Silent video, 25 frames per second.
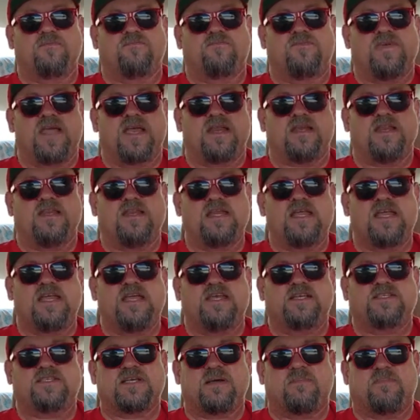
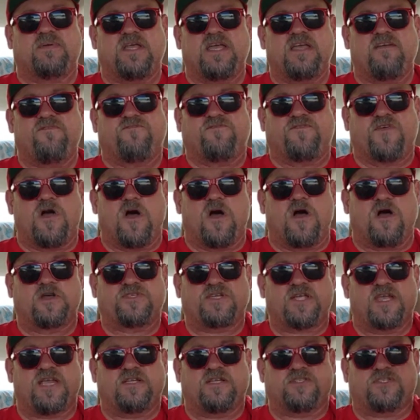Vietnamese, I believe,
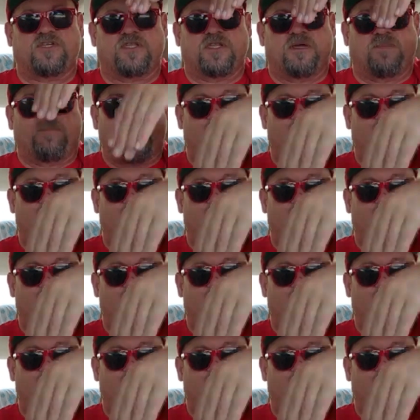falls into the